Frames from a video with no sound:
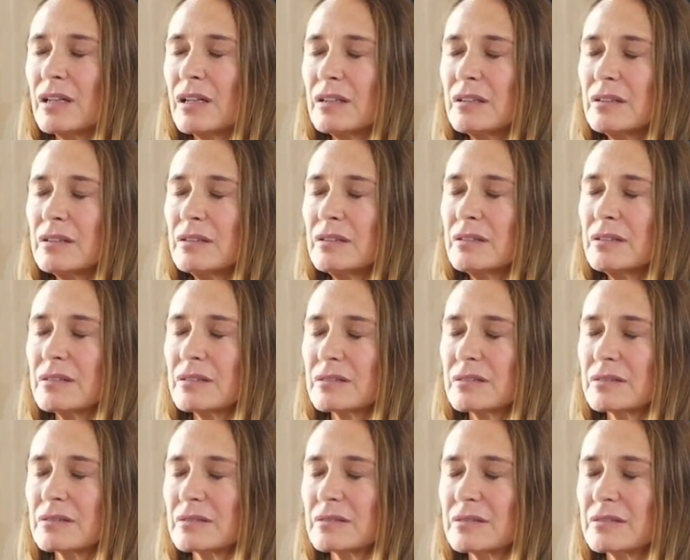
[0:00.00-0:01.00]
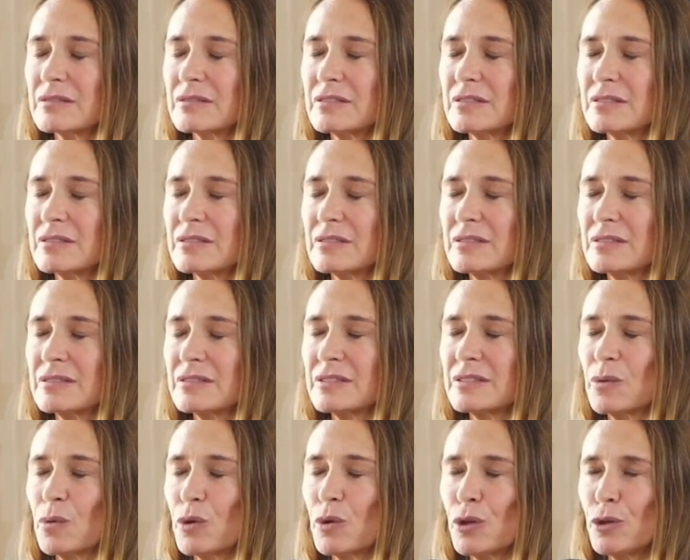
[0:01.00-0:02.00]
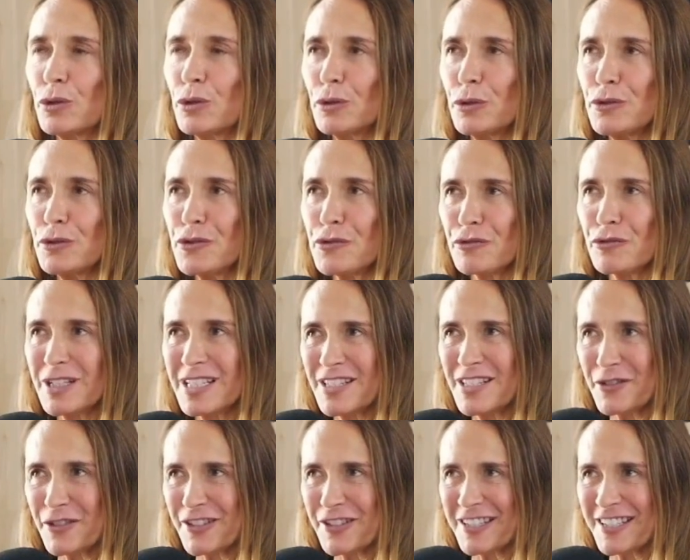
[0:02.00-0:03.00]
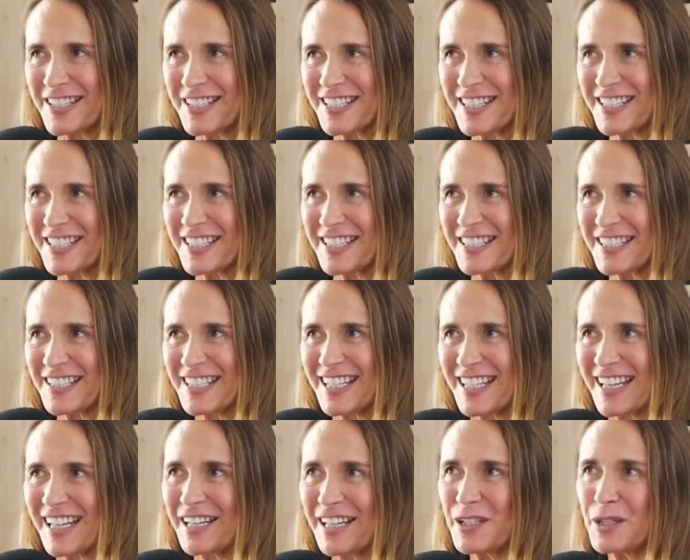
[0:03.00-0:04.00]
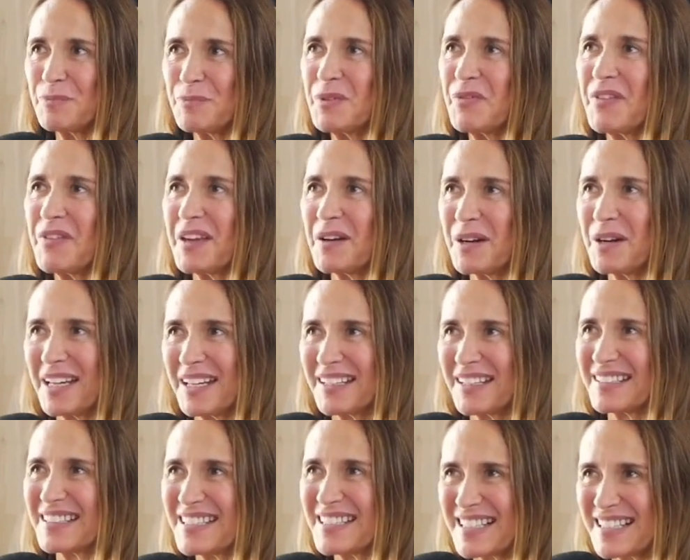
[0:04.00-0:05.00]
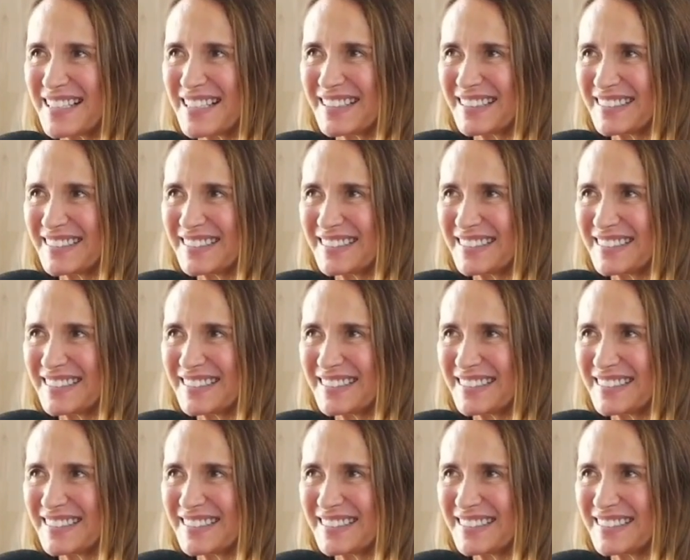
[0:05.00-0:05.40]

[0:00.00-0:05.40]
all the world's resources that end up in their hands